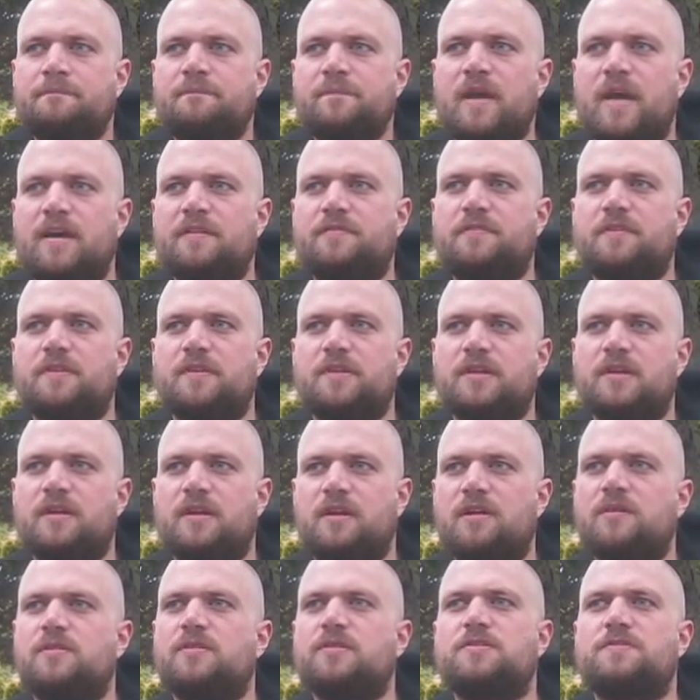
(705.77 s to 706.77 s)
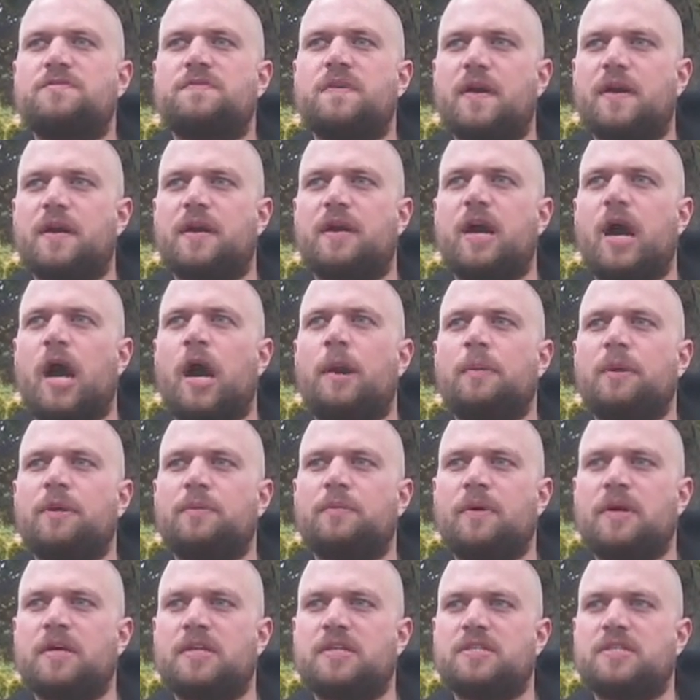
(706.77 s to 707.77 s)
I feel that it's very common
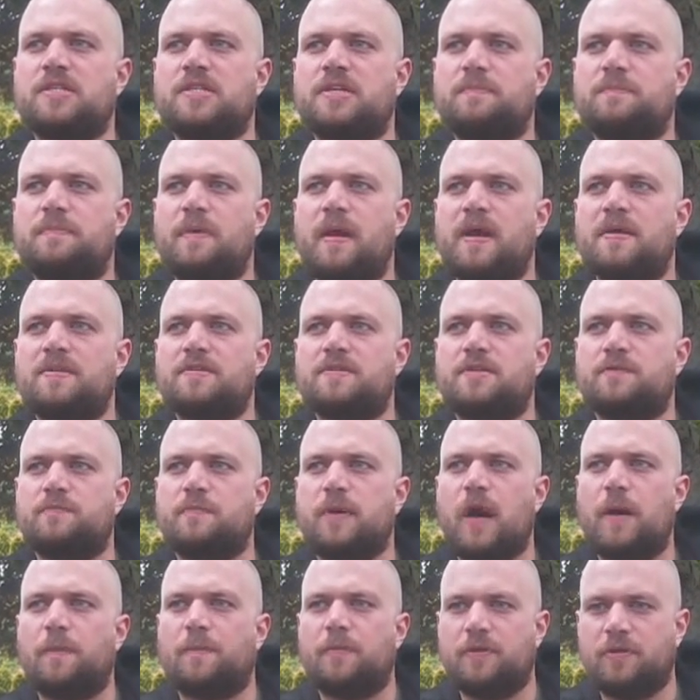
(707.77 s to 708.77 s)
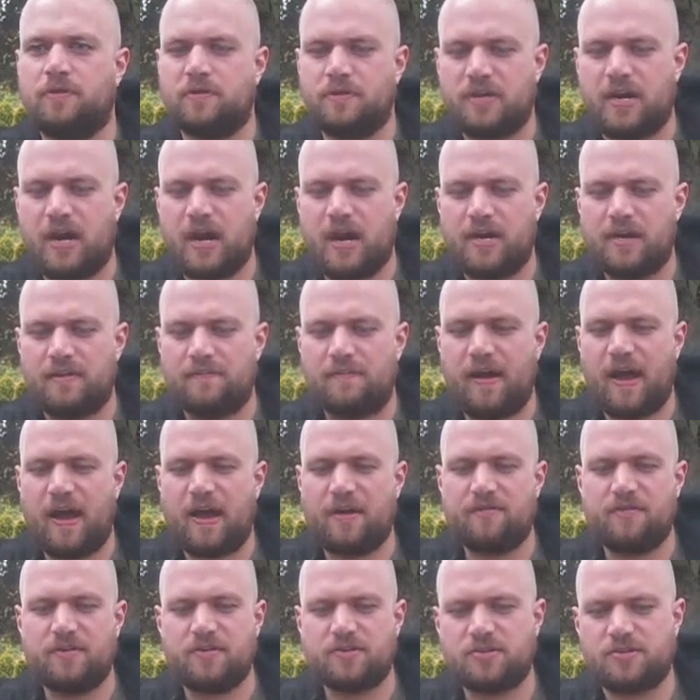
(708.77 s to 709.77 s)
amongst bands that are popular to kind of
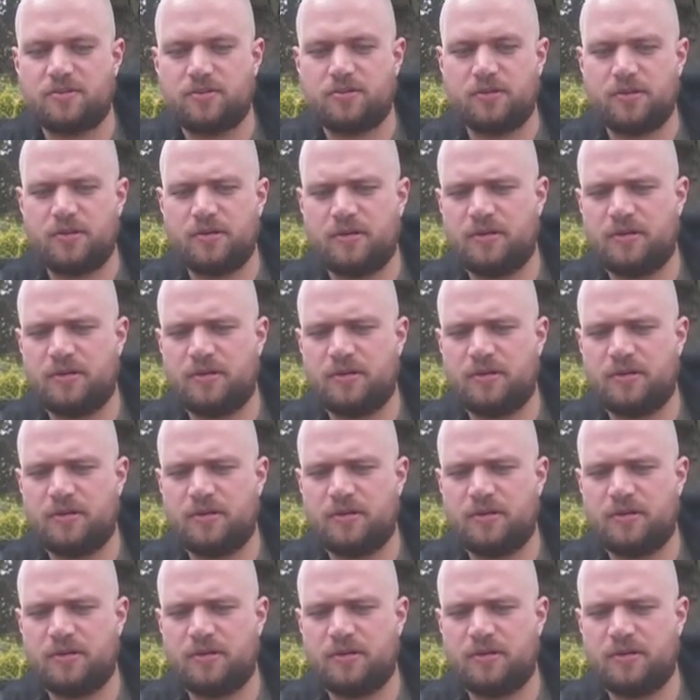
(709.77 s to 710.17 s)
have a certain